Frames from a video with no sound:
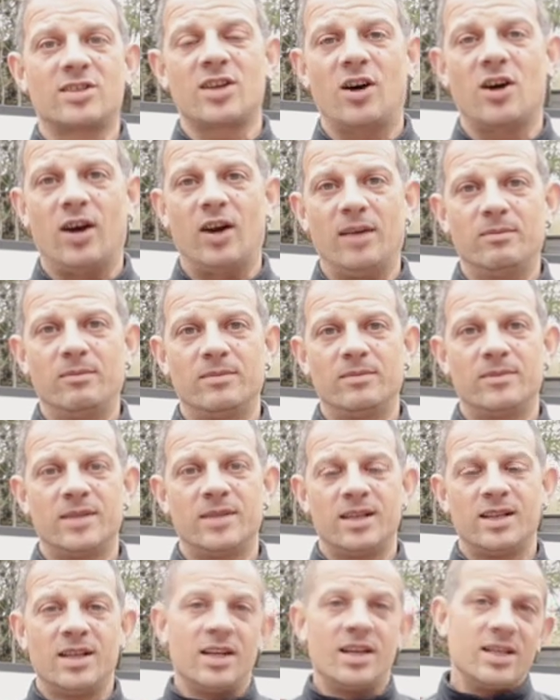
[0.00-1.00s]
time.
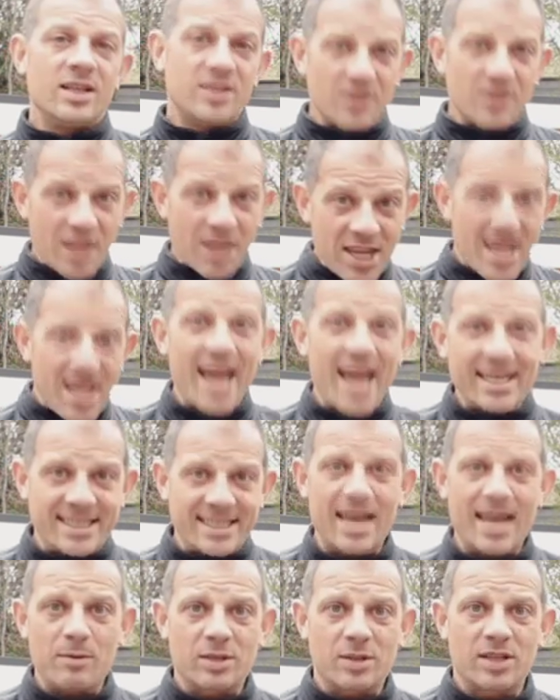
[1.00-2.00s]
So in the next
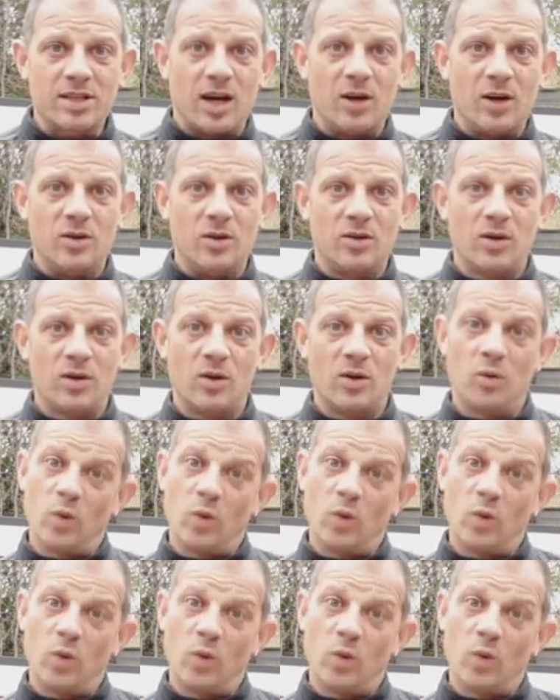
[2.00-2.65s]
episode,